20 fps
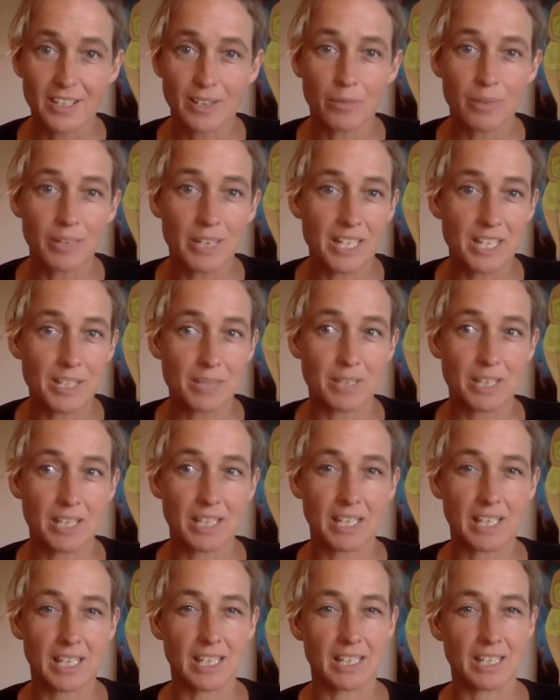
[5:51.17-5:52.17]
we need to be
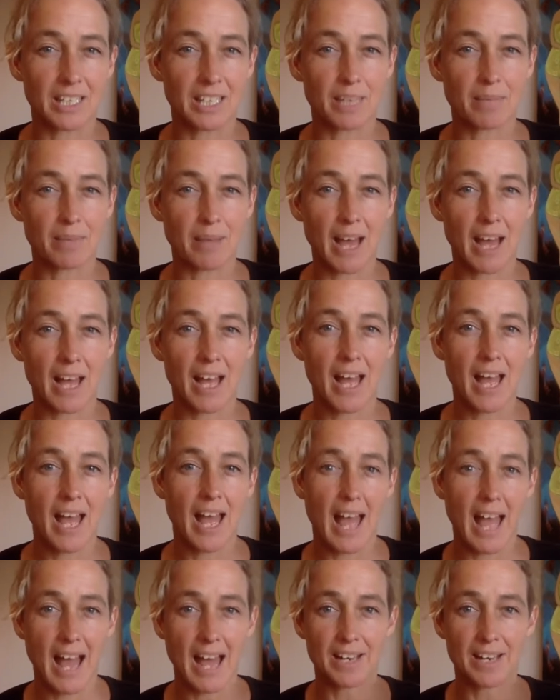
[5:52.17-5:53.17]
thinking then about
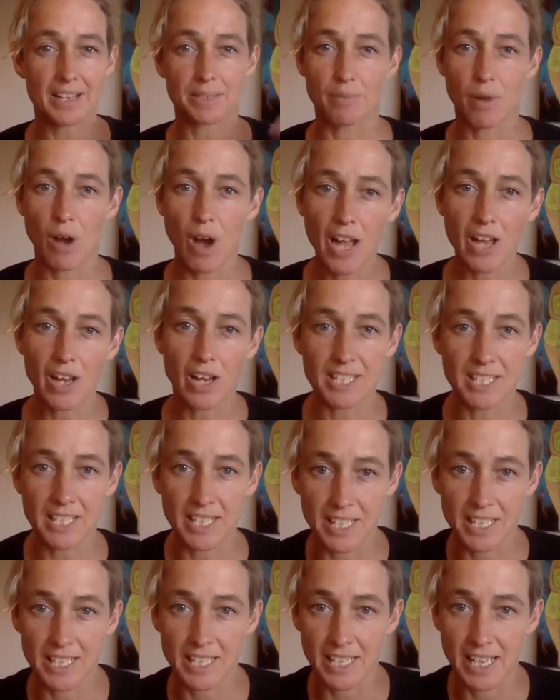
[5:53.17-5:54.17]
how does my
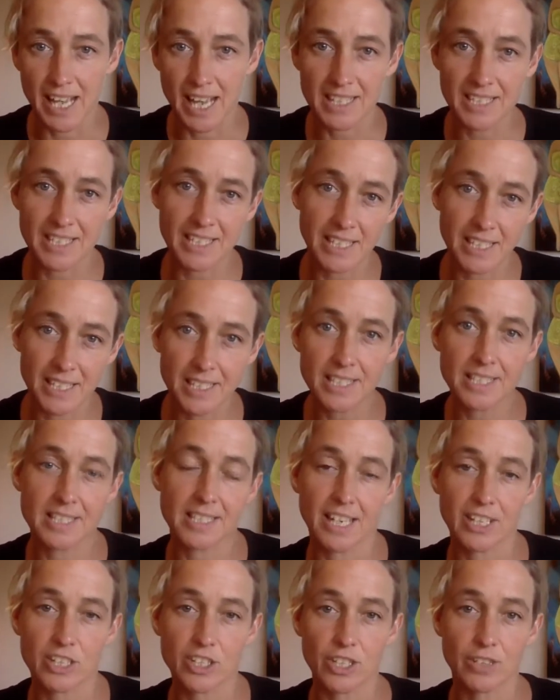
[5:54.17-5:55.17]
identity, how does the
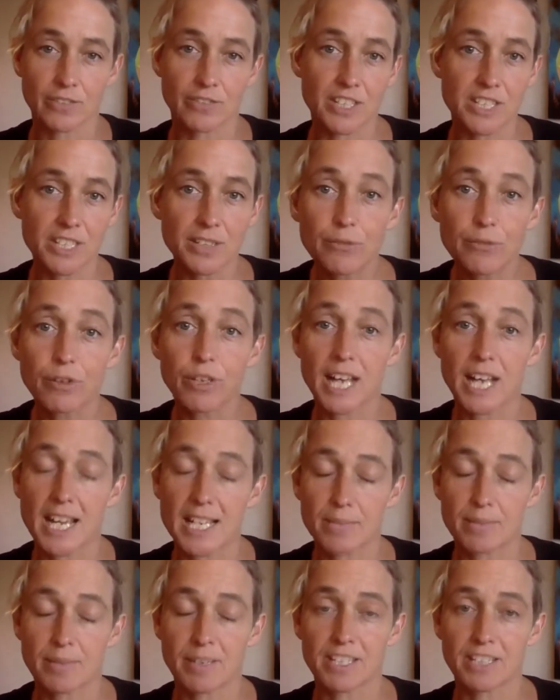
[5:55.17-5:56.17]
intersection of the different
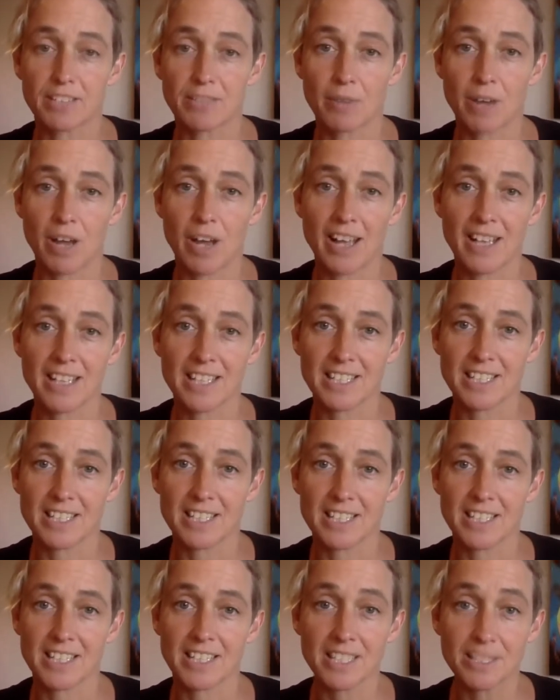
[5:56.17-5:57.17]
aspects of my
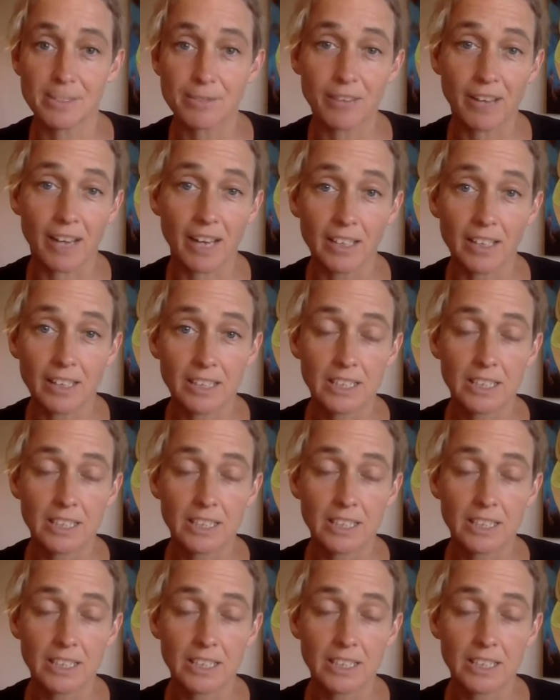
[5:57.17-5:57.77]
identity differ